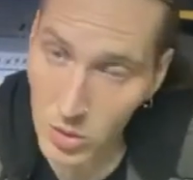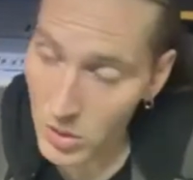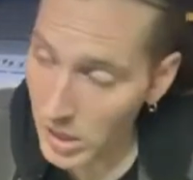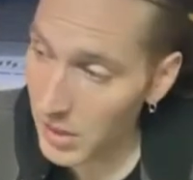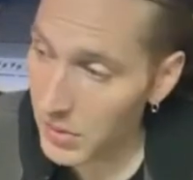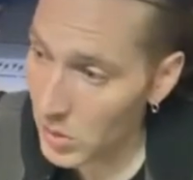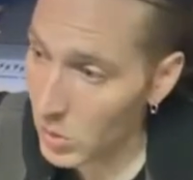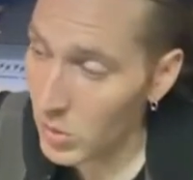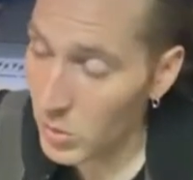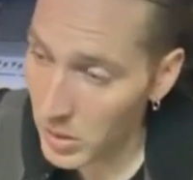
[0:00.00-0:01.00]
I've
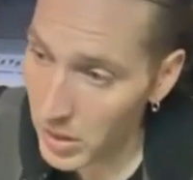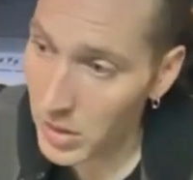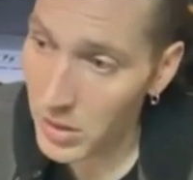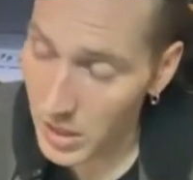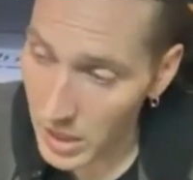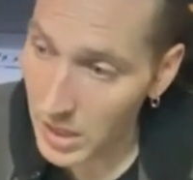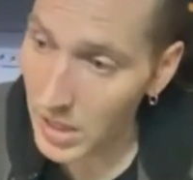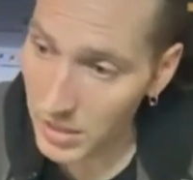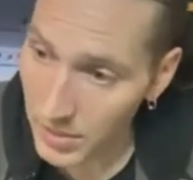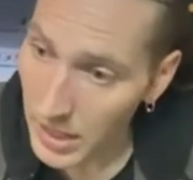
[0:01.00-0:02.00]
toured with
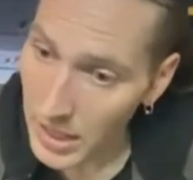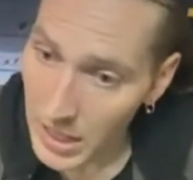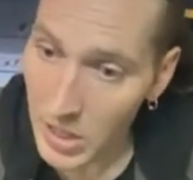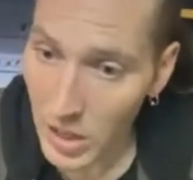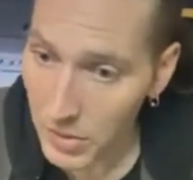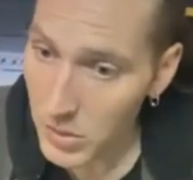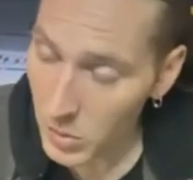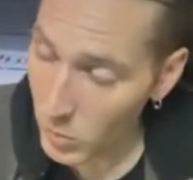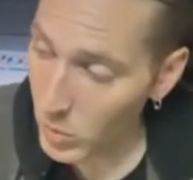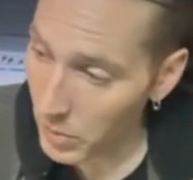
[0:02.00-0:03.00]
you know,
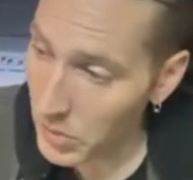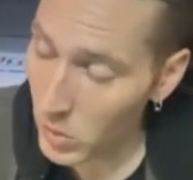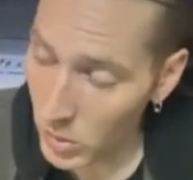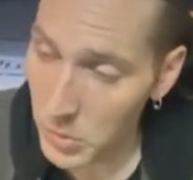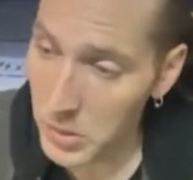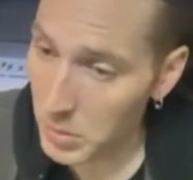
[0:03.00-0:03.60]
we've toured with some